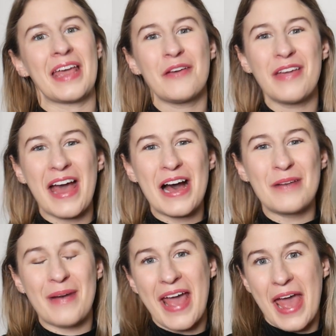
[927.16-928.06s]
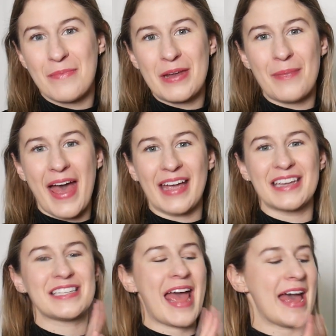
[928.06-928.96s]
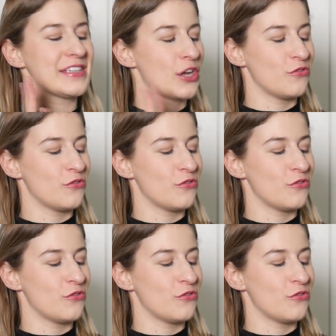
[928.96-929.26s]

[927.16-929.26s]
Here we are, my Aimn package has